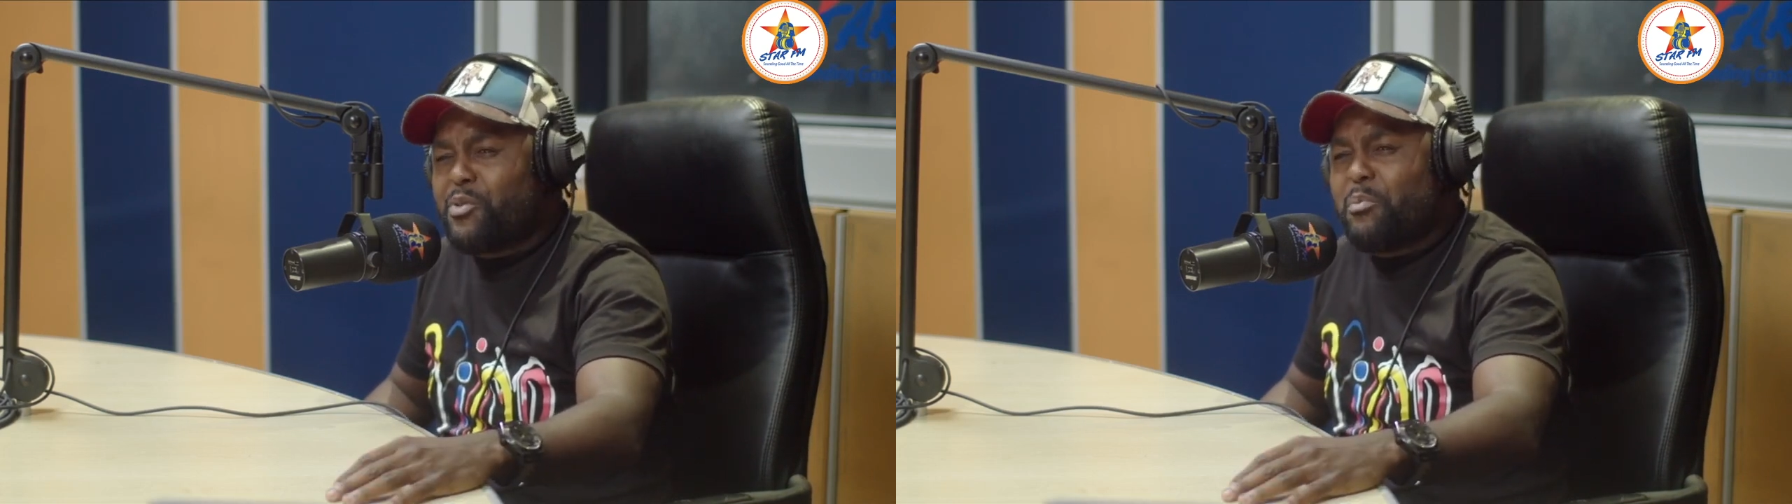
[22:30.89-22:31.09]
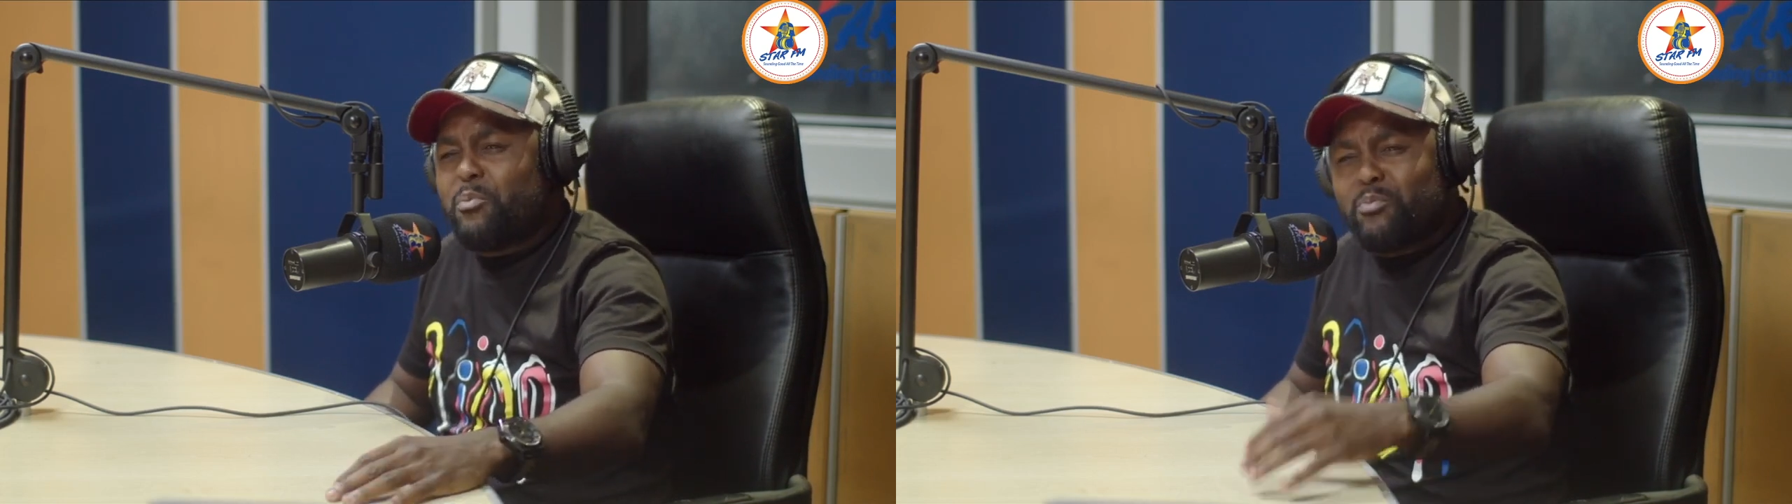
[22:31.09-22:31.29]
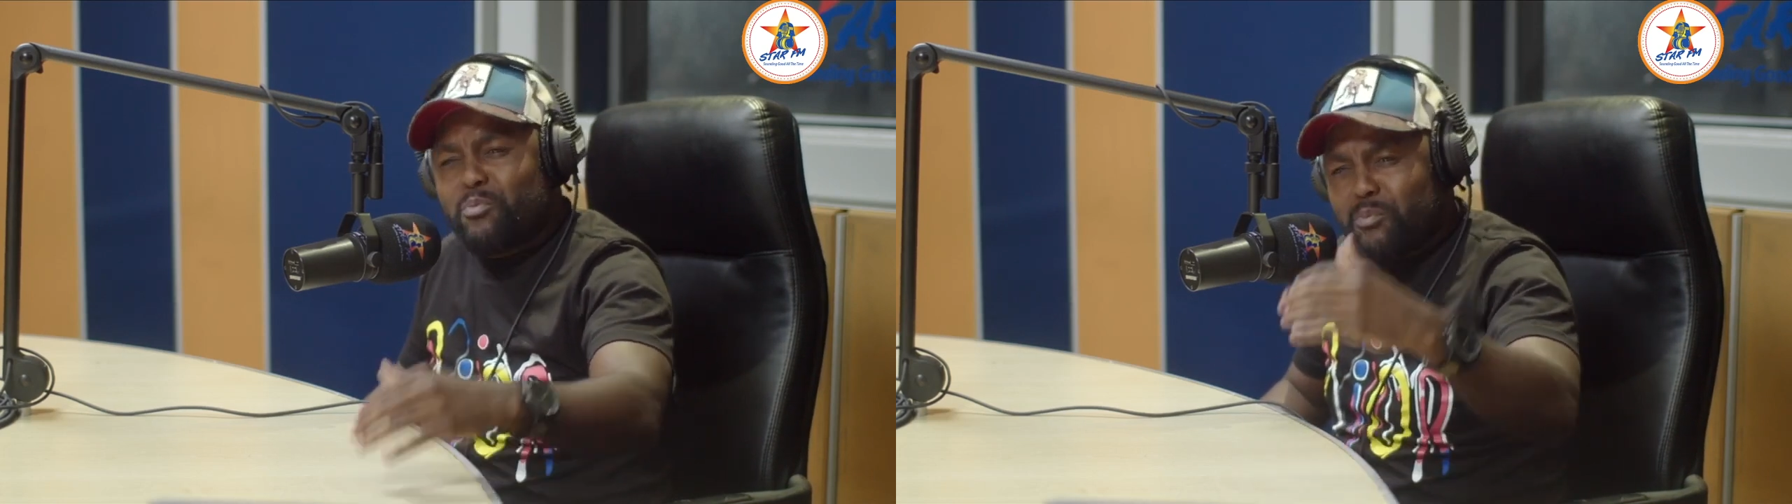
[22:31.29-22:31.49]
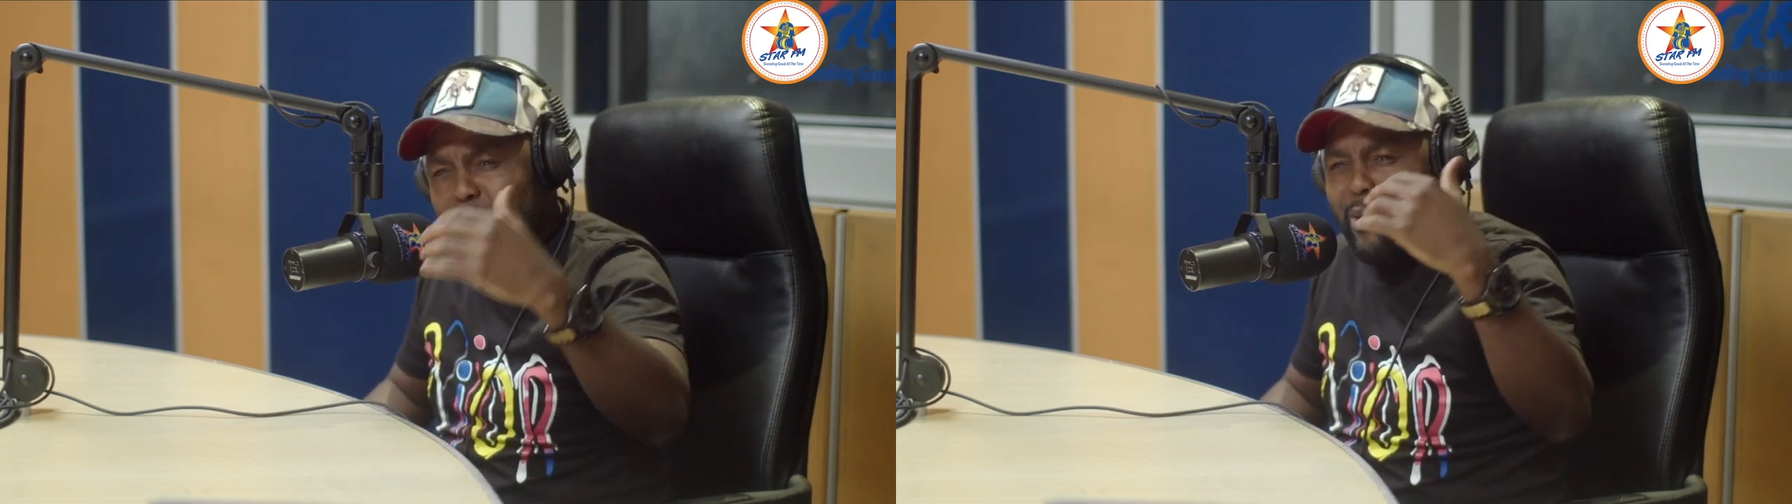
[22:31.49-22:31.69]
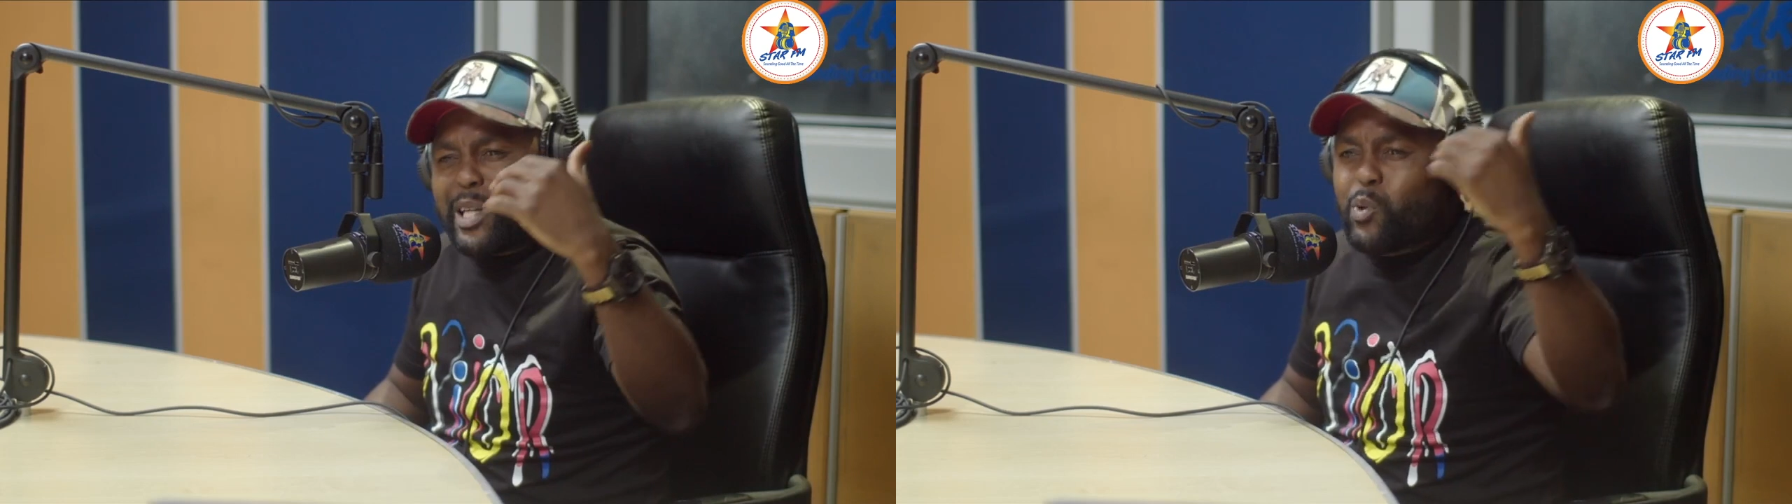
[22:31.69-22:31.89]
from
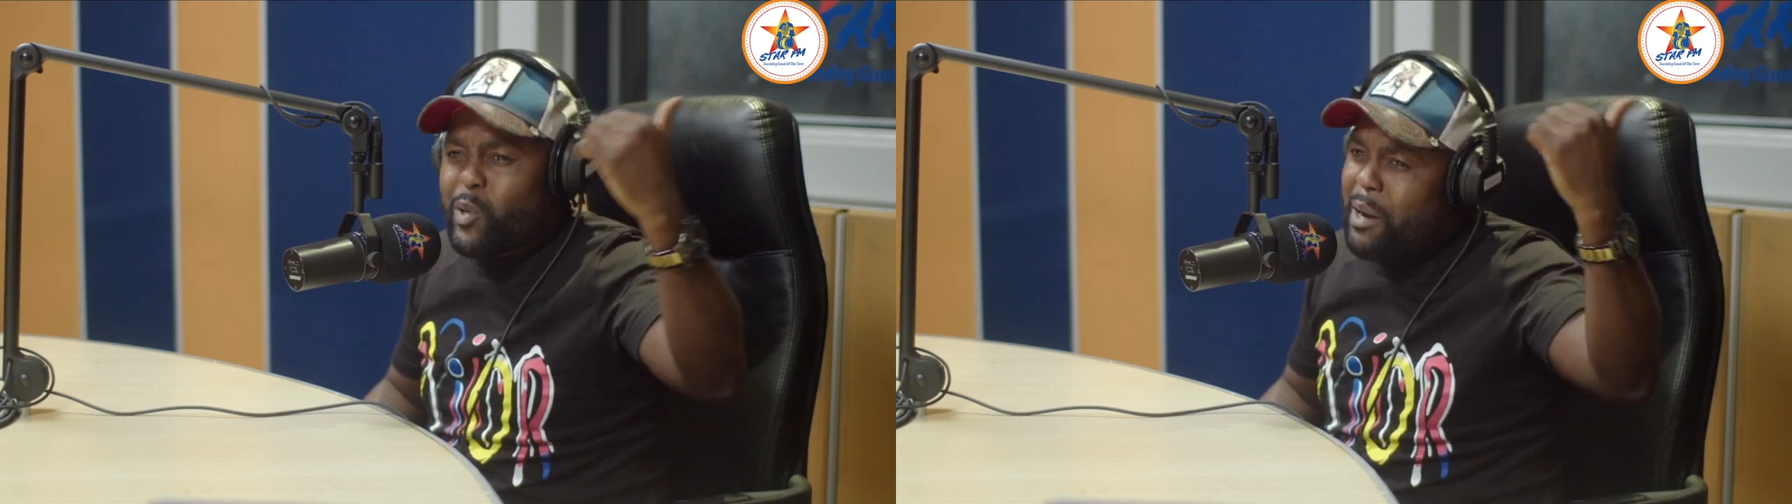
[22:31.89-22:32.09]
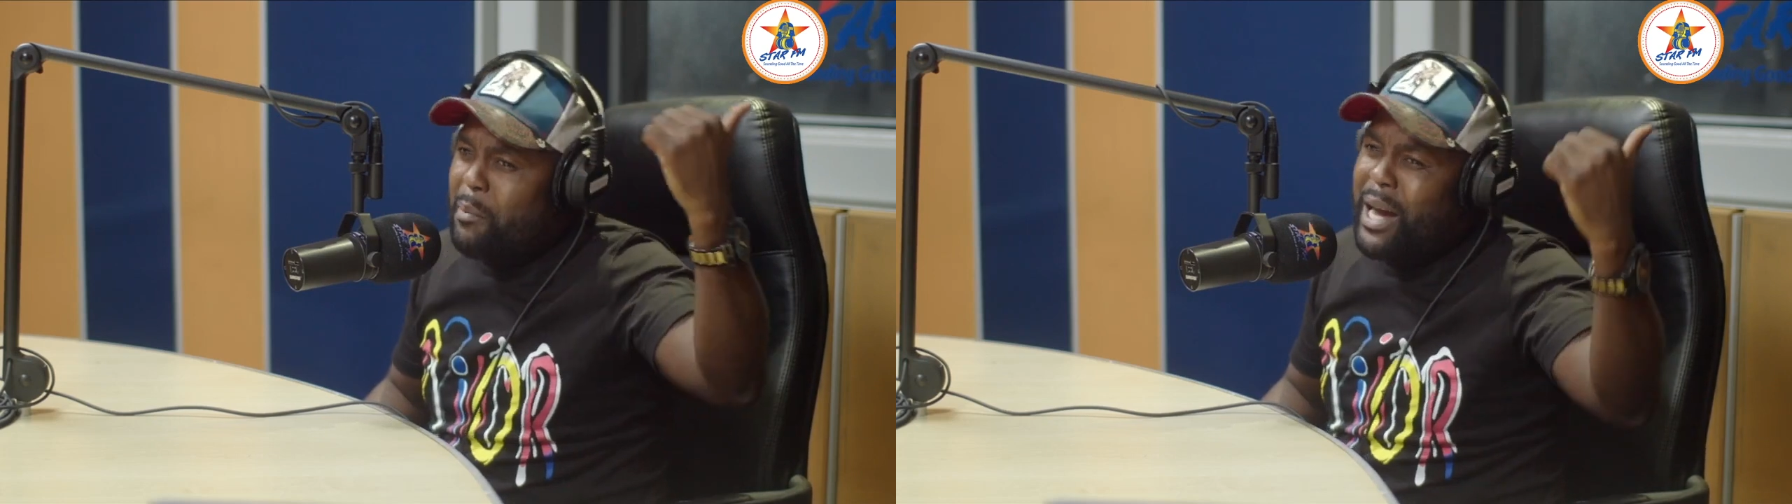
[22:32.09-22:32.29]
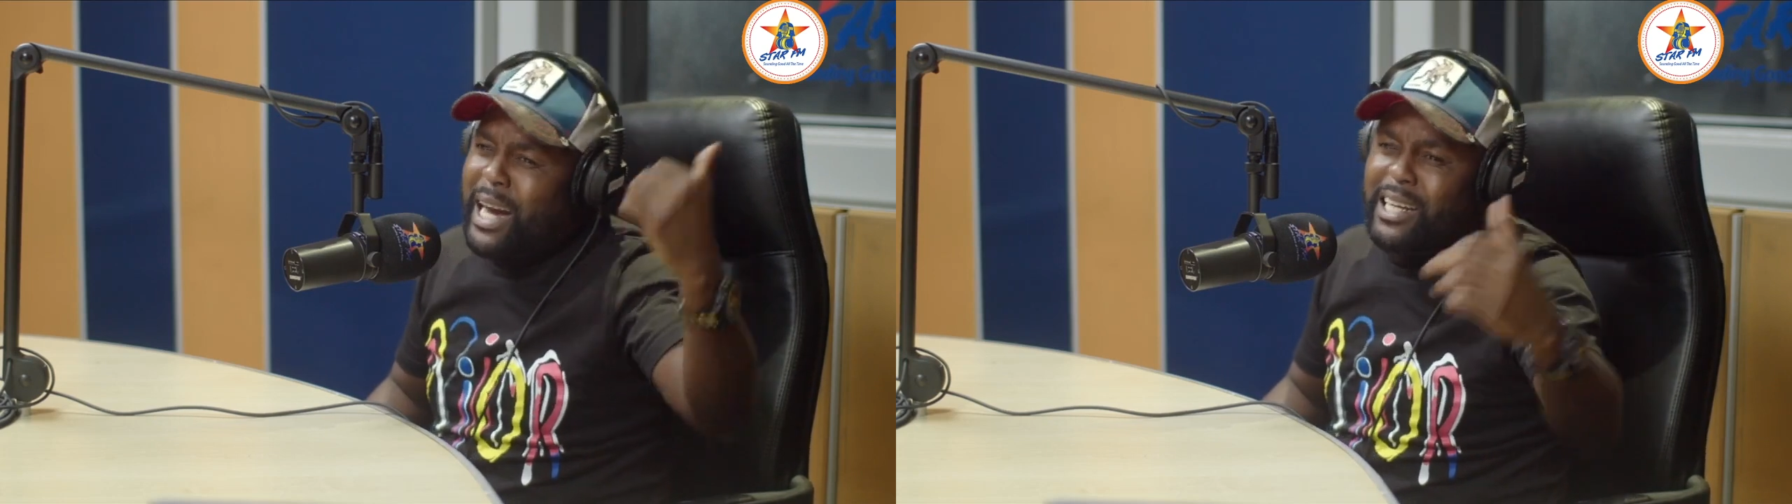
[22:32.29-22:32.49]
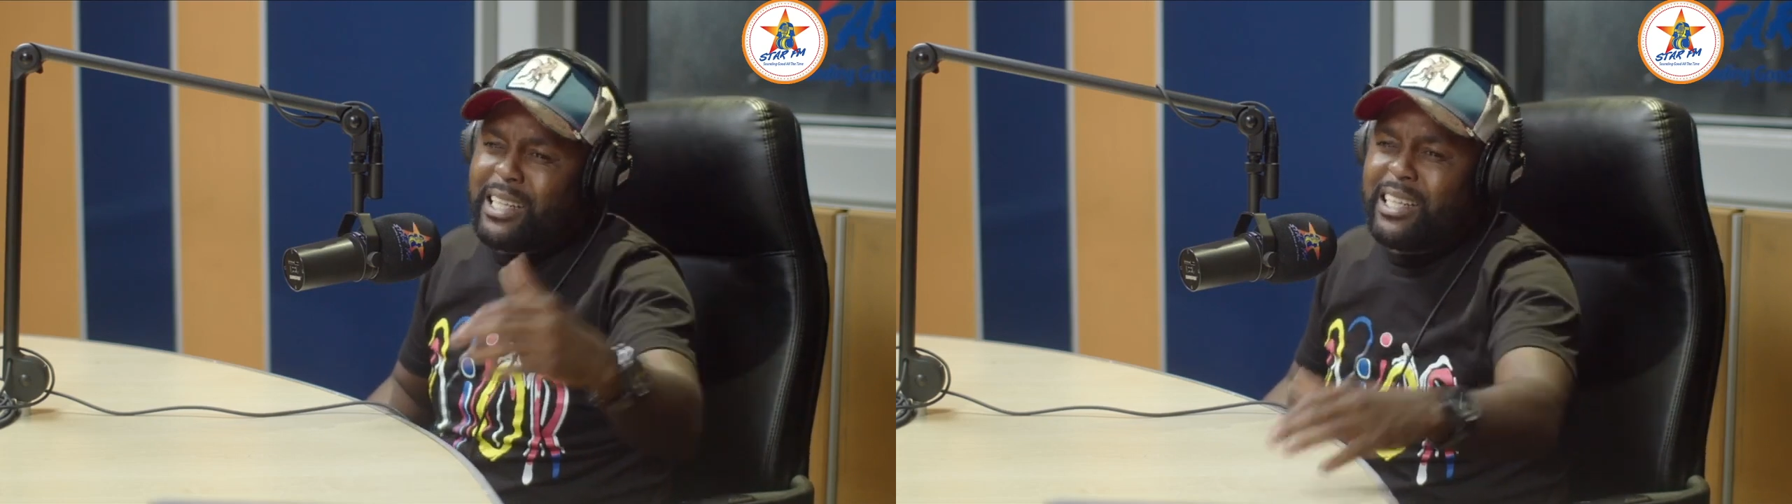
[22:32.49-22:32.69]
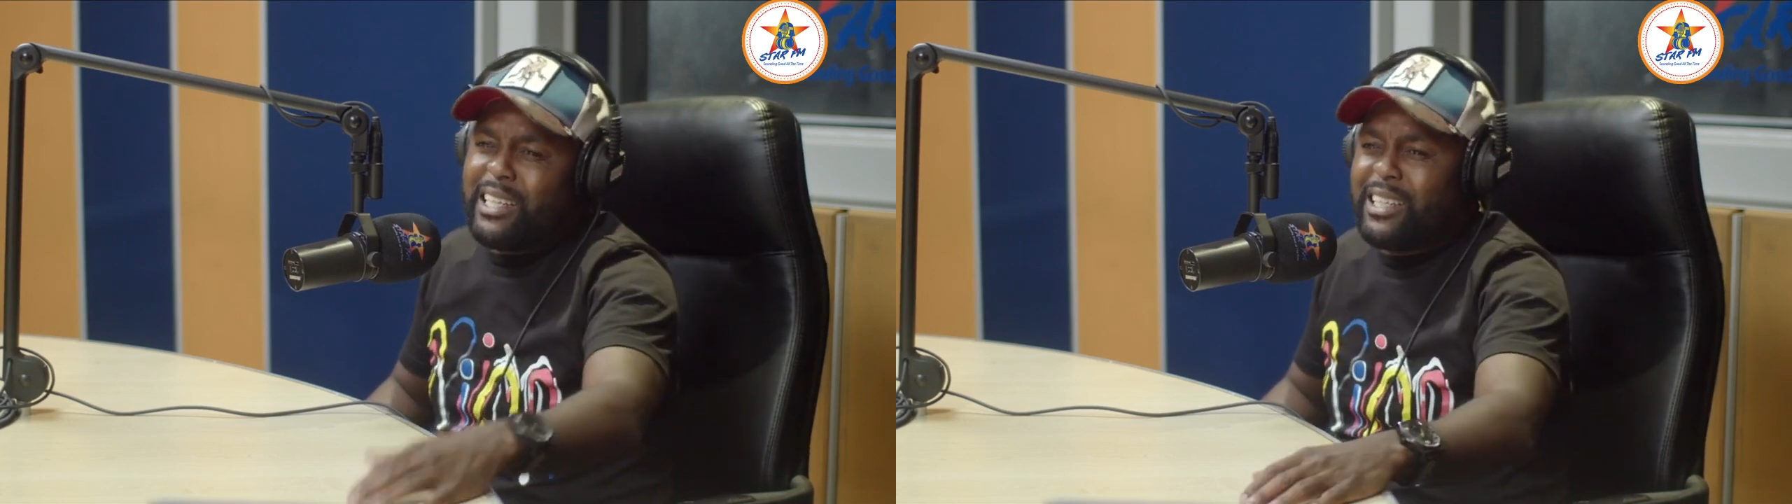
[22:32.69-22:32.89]
Watora
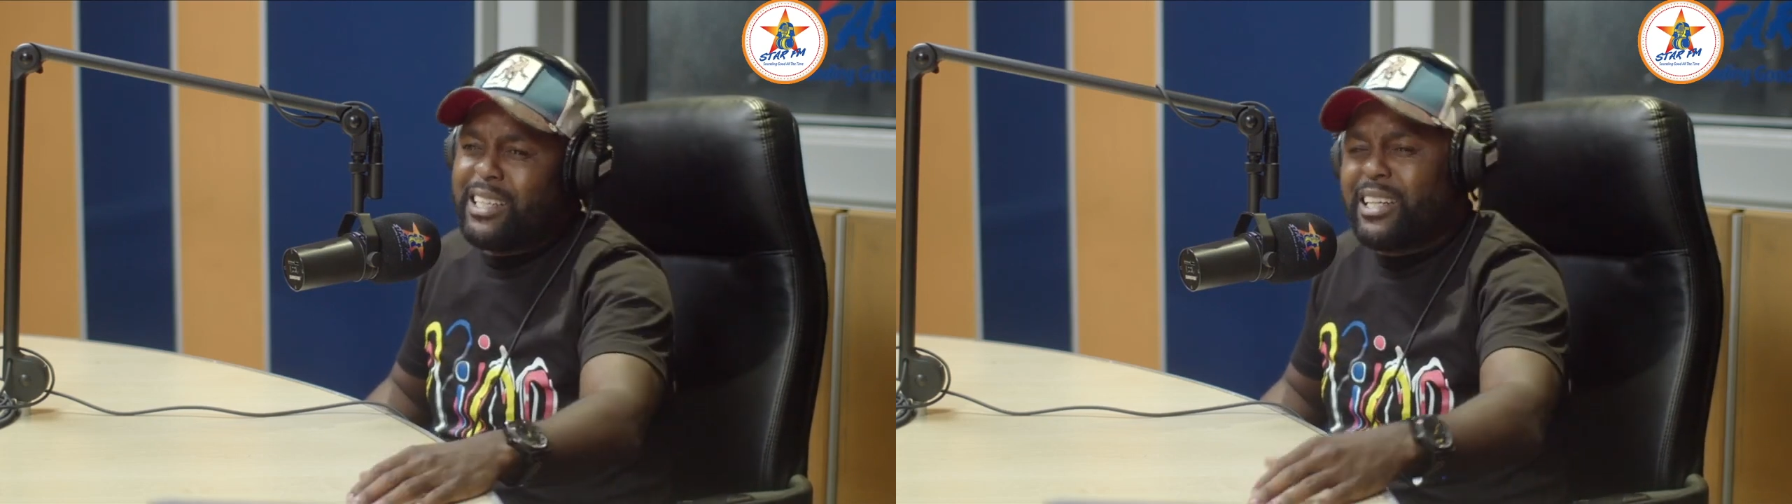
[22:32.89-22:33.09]
Mari yes.